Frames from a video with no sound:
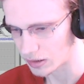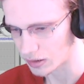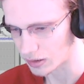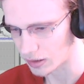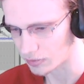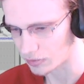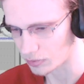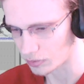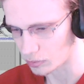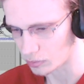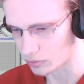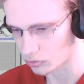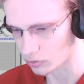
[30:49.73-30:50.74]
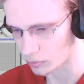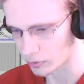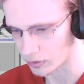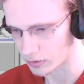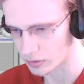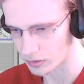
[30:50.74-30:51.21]
have to do the
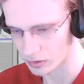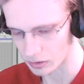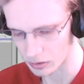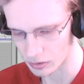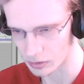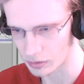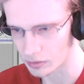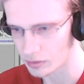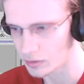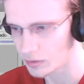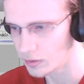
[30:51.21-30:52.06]
storyboard again.